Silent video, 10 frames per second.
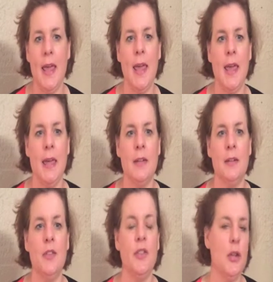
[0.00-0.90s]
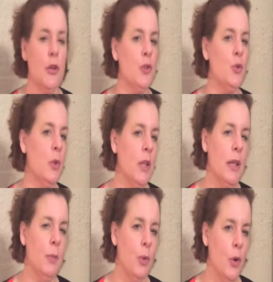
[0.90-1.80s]
and theater is
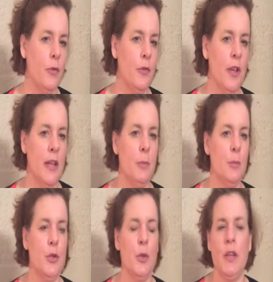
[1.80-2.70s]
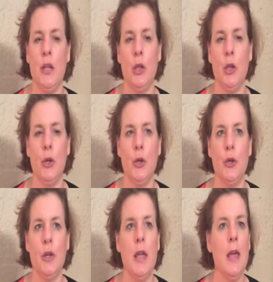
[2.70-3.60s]
really important for him so he can learn